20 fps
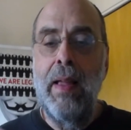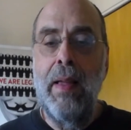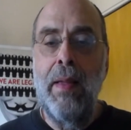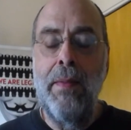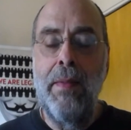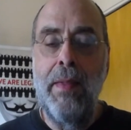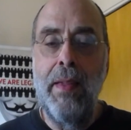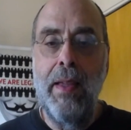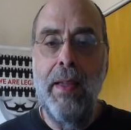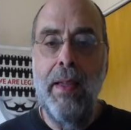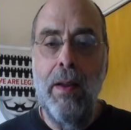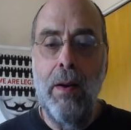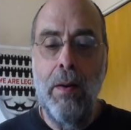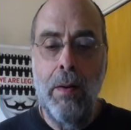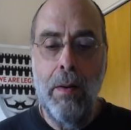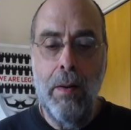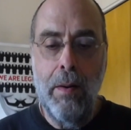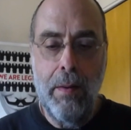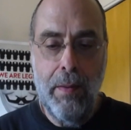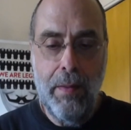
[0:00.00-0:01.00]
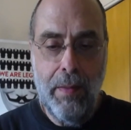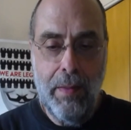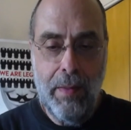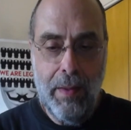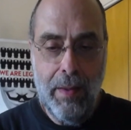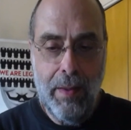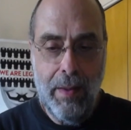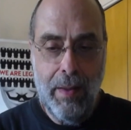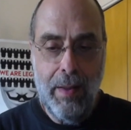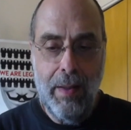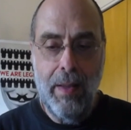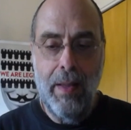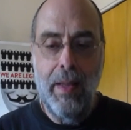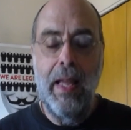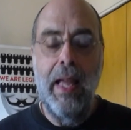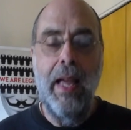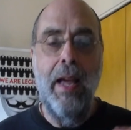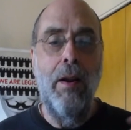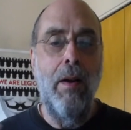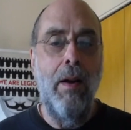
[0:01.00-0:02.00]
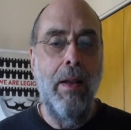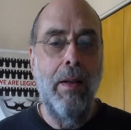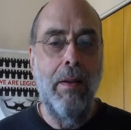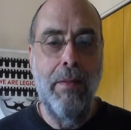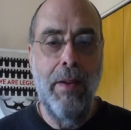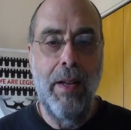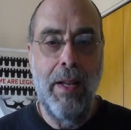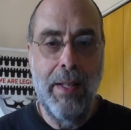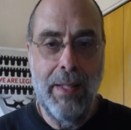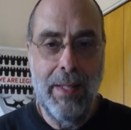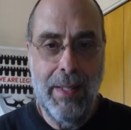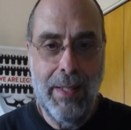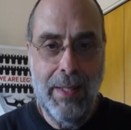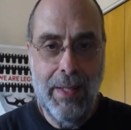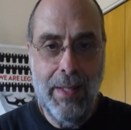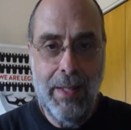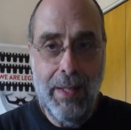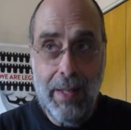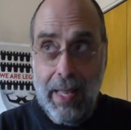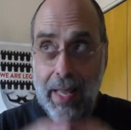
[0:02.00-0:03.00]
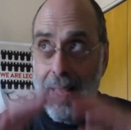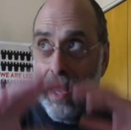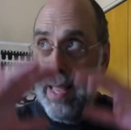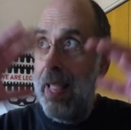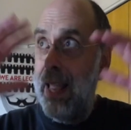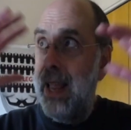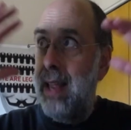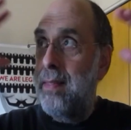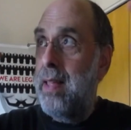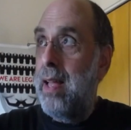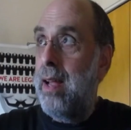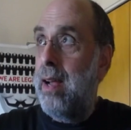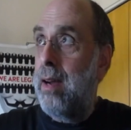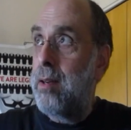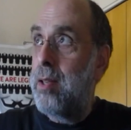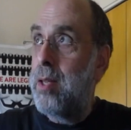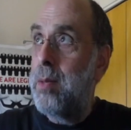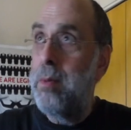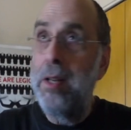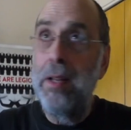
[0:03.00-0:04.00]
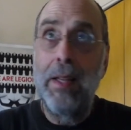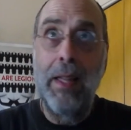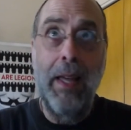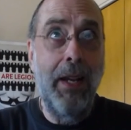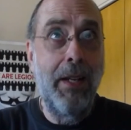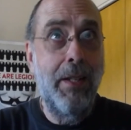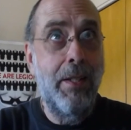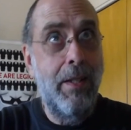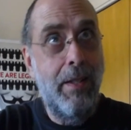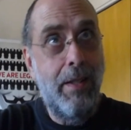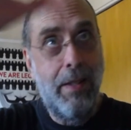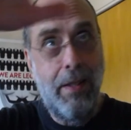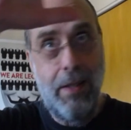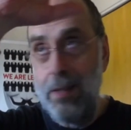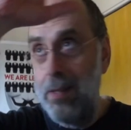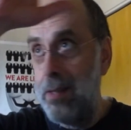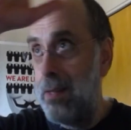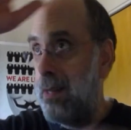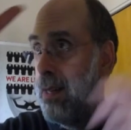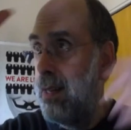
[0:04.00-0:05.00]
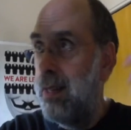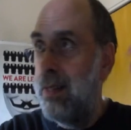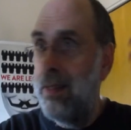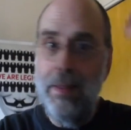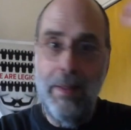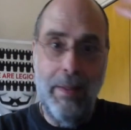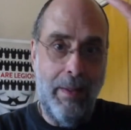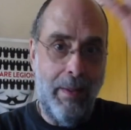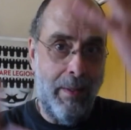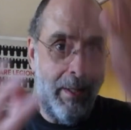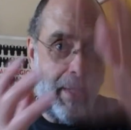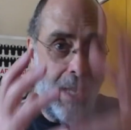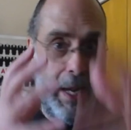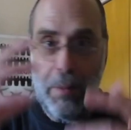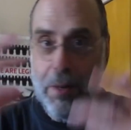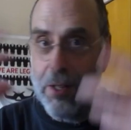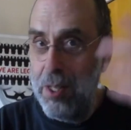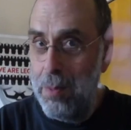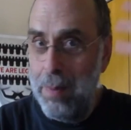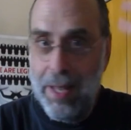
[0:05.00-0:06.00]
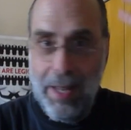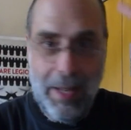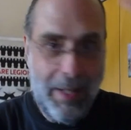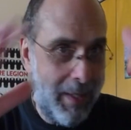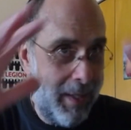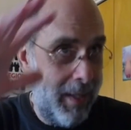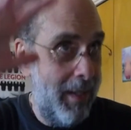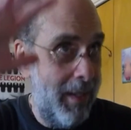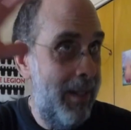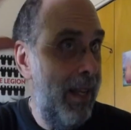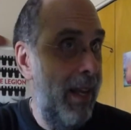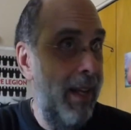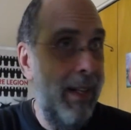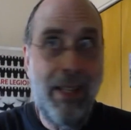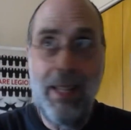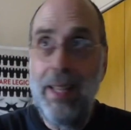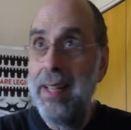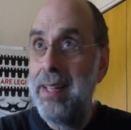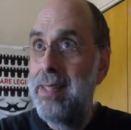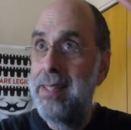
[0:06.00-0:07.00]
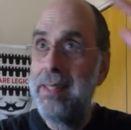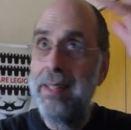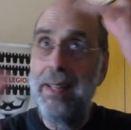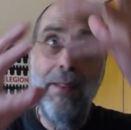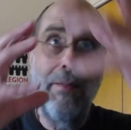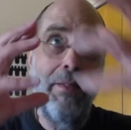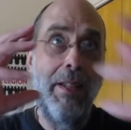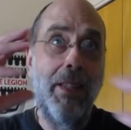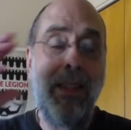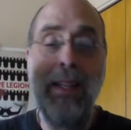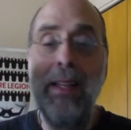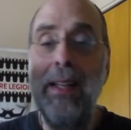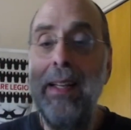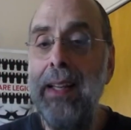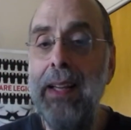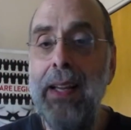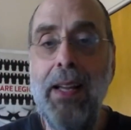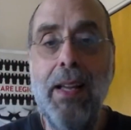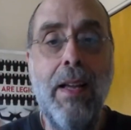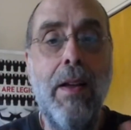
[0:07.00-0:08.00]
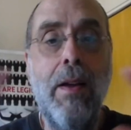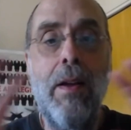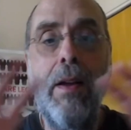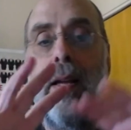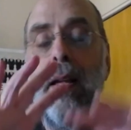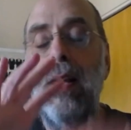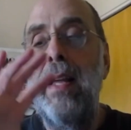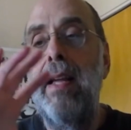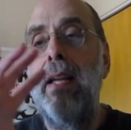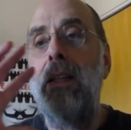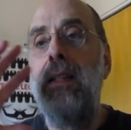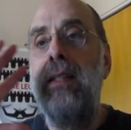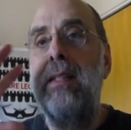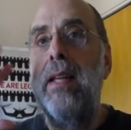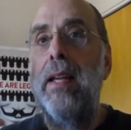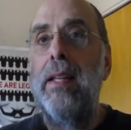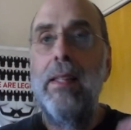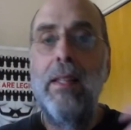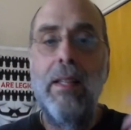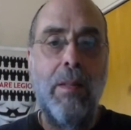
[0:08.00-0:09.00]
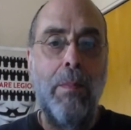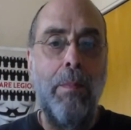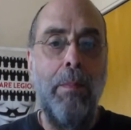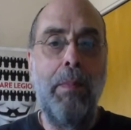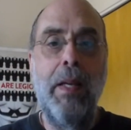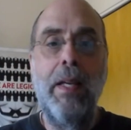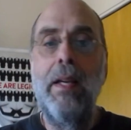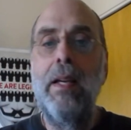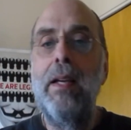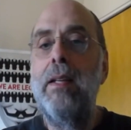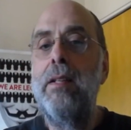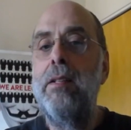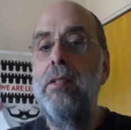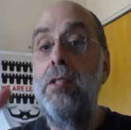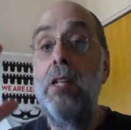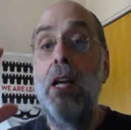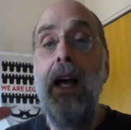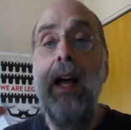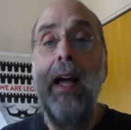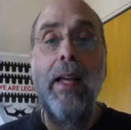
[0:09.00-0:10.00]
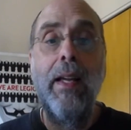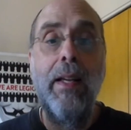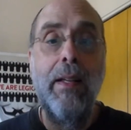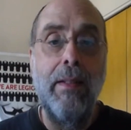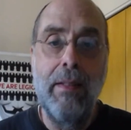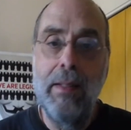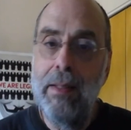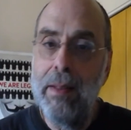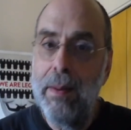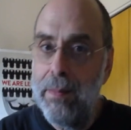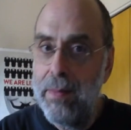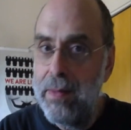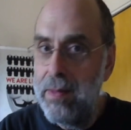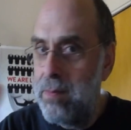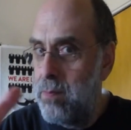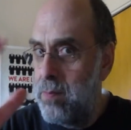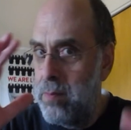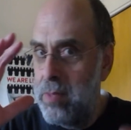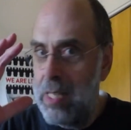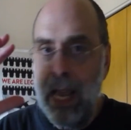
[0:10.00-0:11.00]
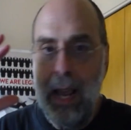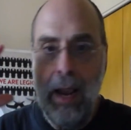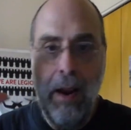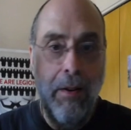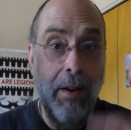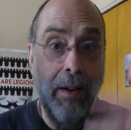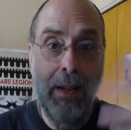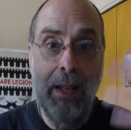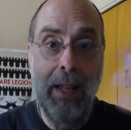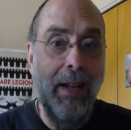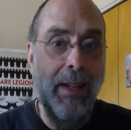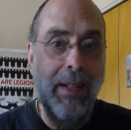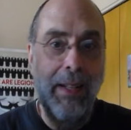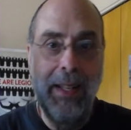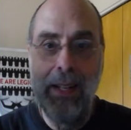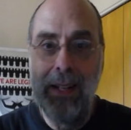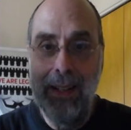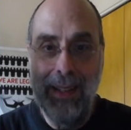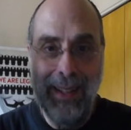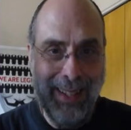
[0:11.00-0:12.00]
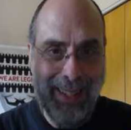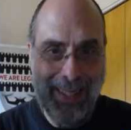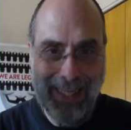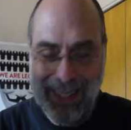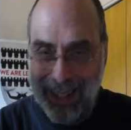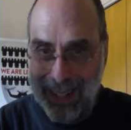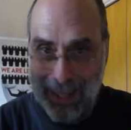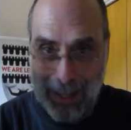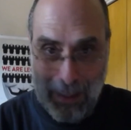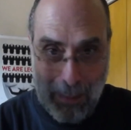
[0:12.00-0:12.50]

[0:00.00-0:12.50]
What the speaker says: the Earth and all of us and our communications, cyberspace, the satellites and everything is like this big, giant terra cognita. It's like